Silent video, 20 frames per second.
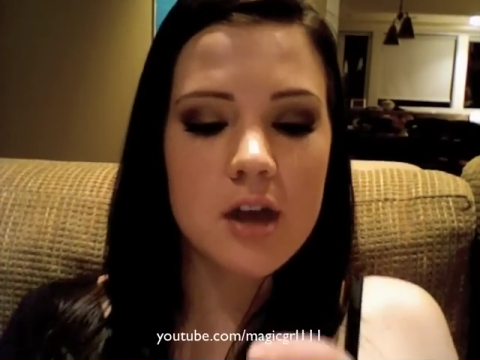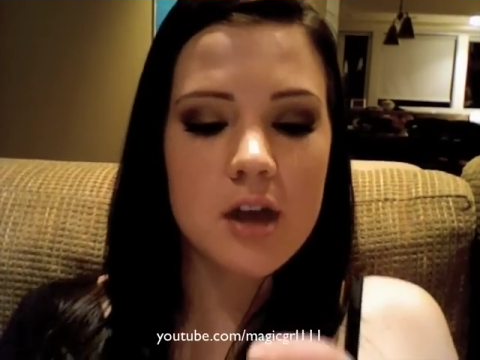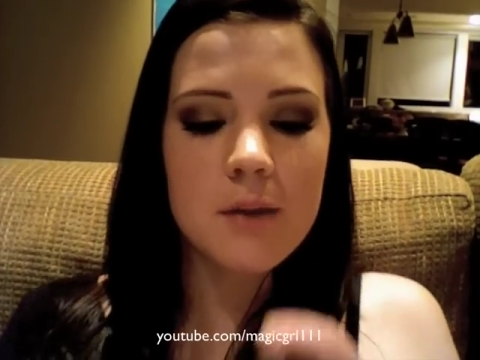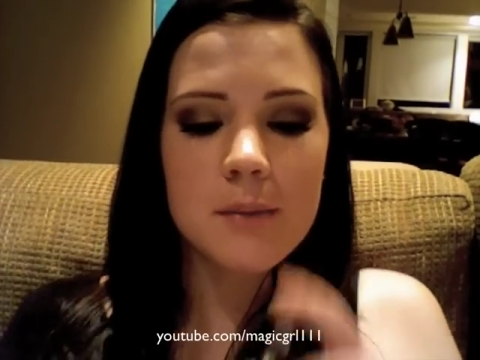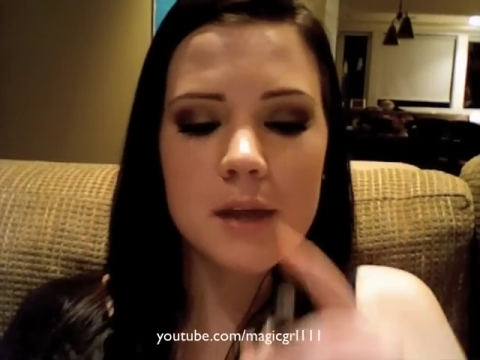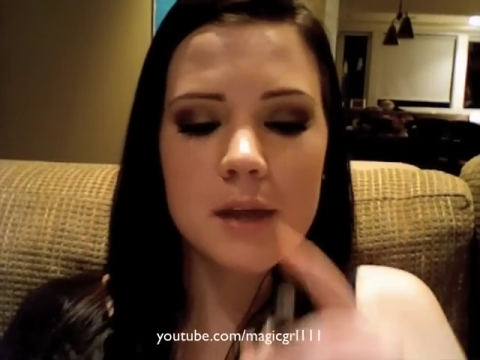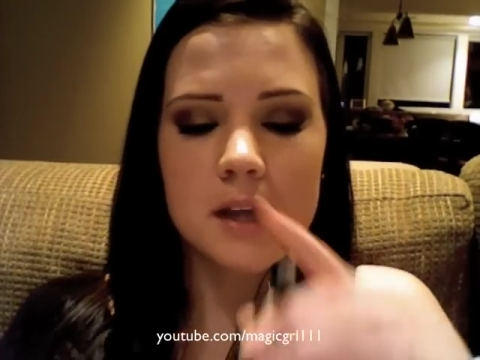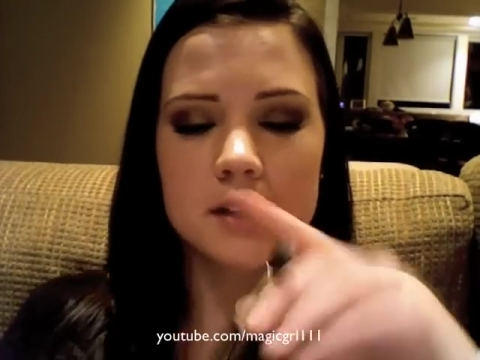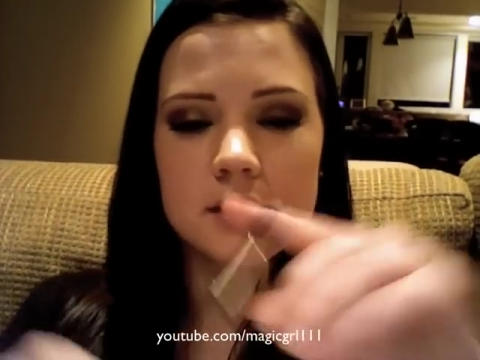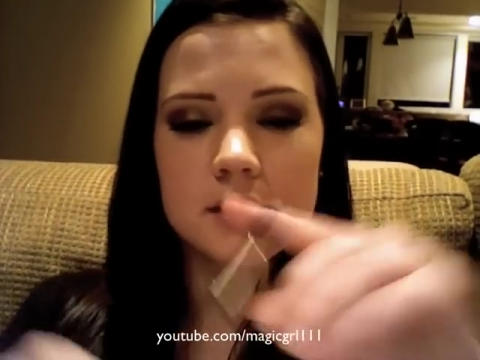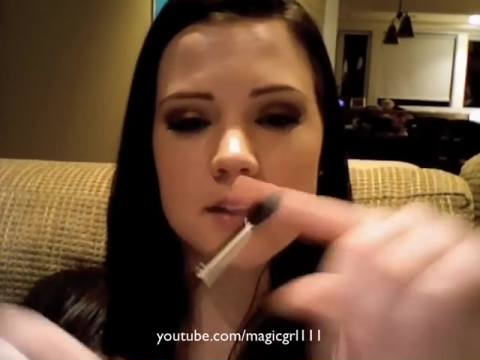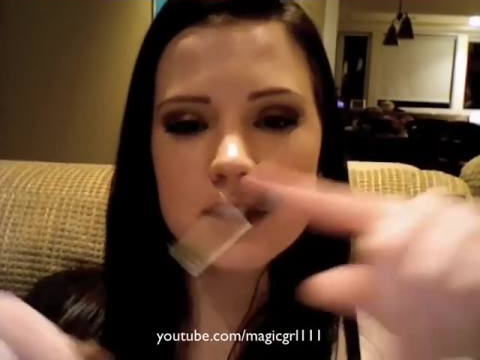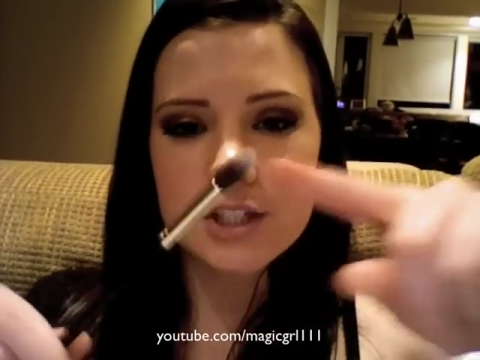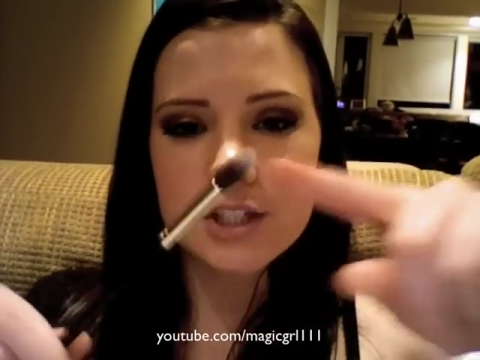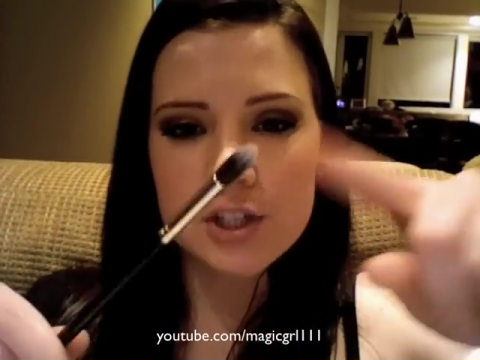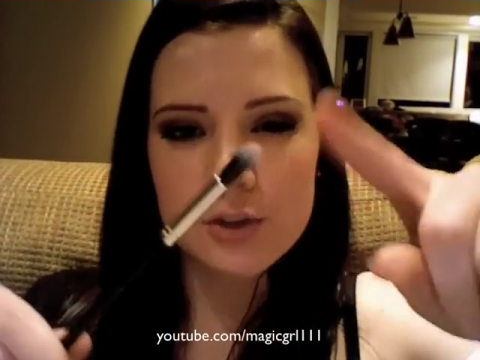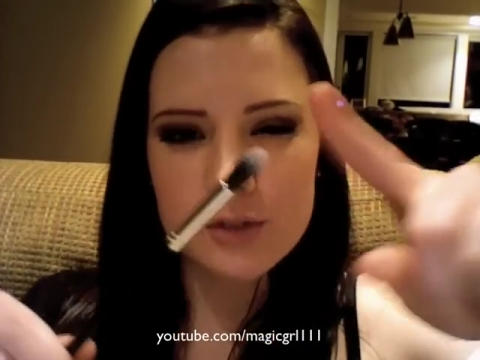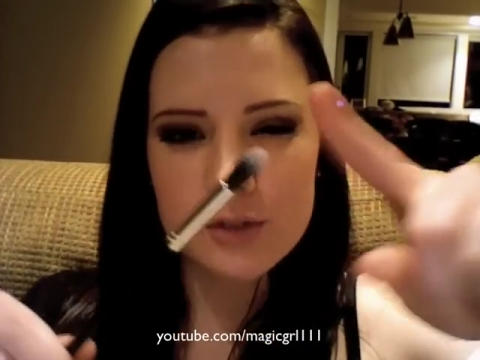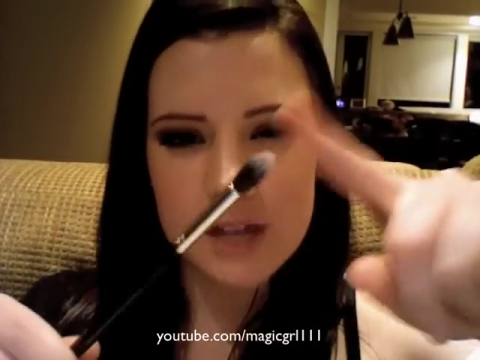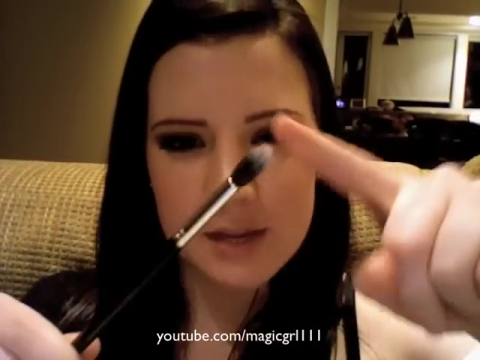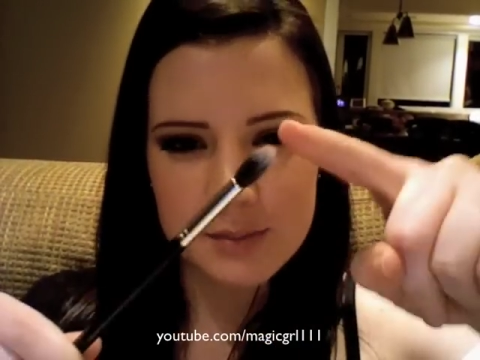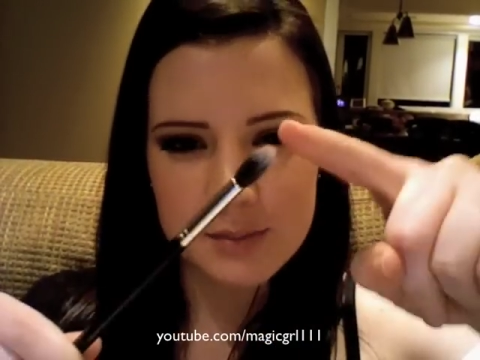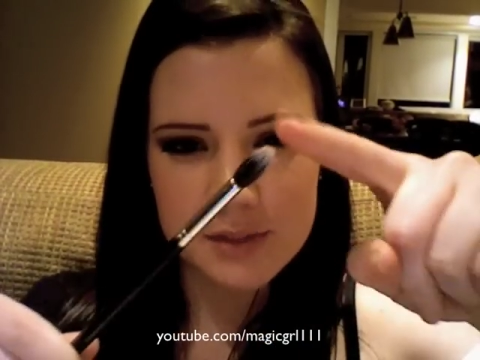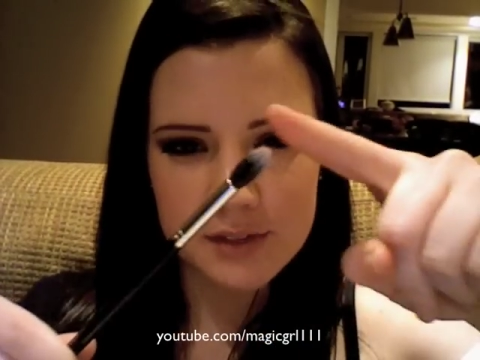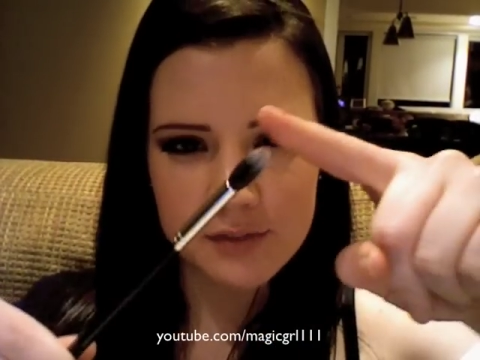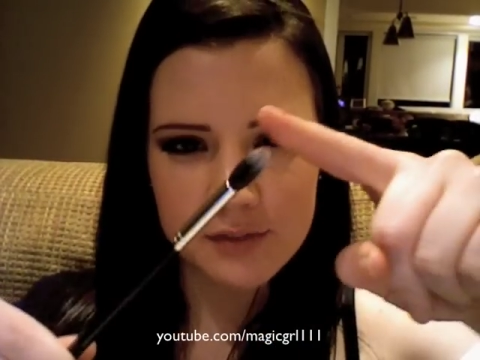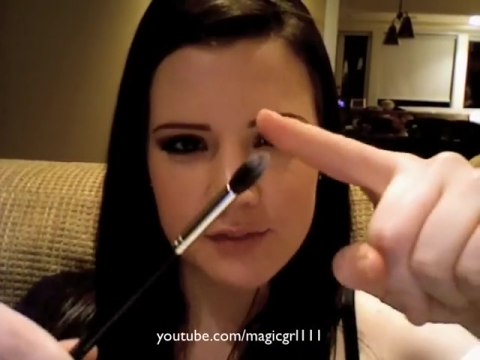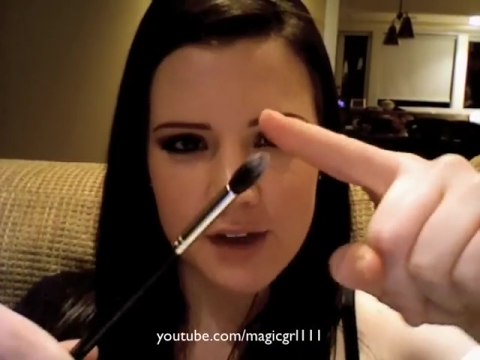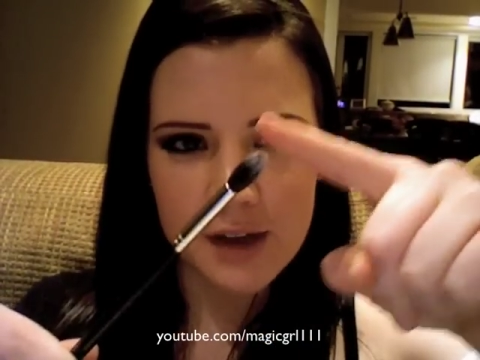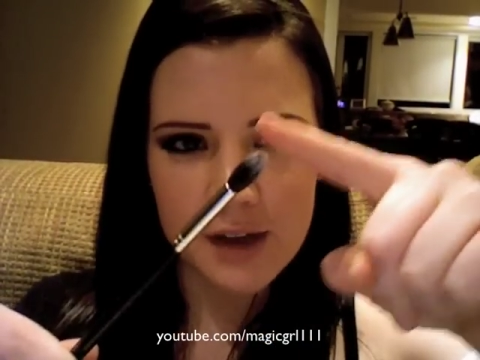Because of the two types
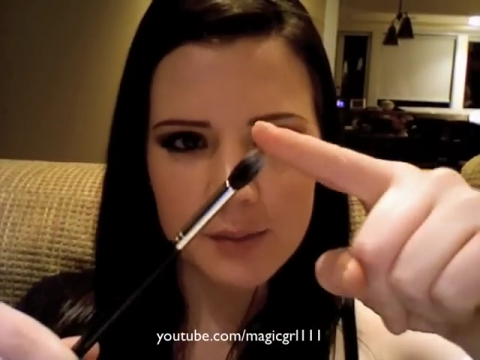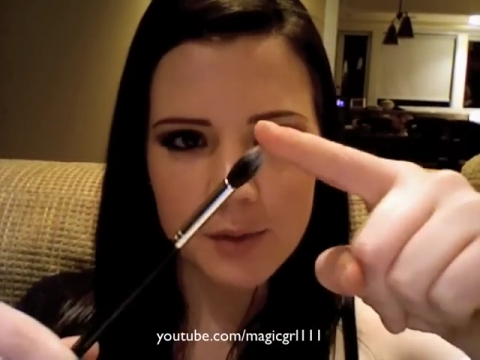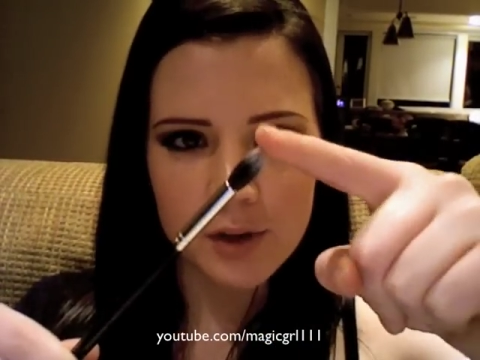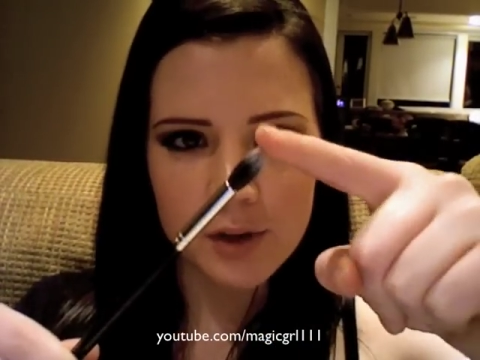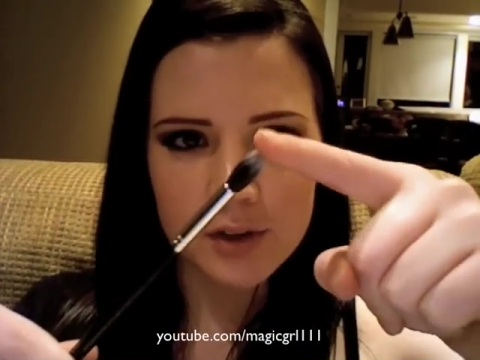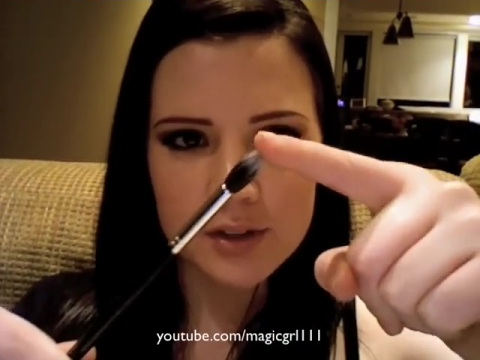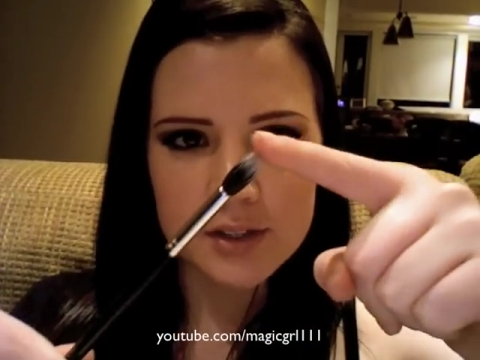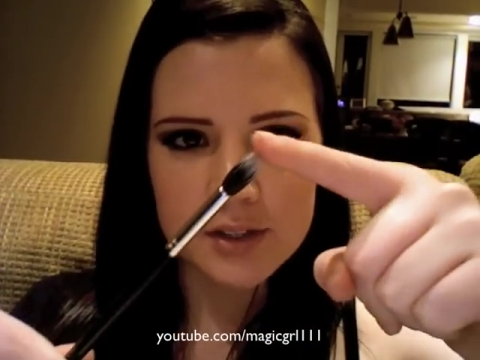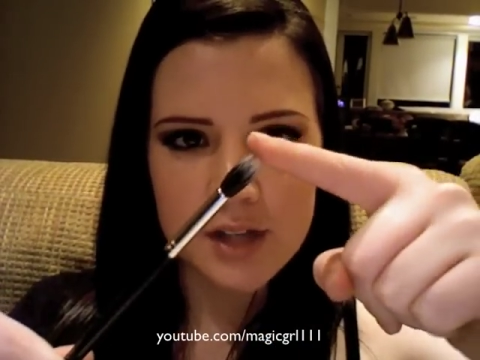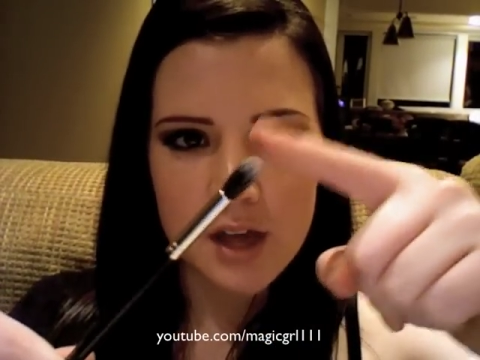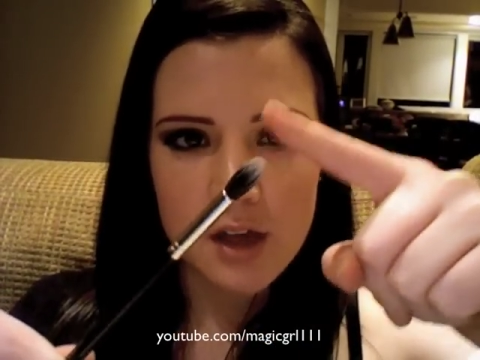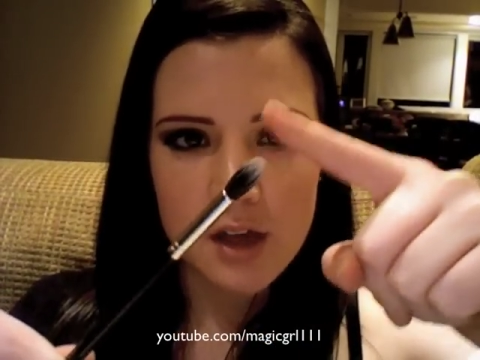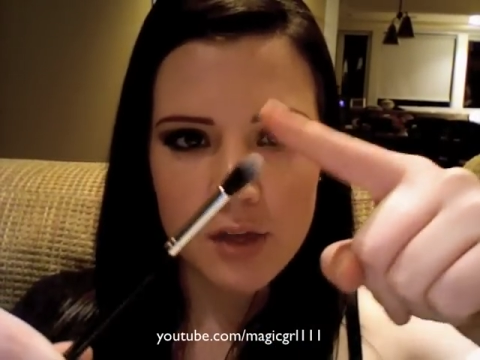of fibers,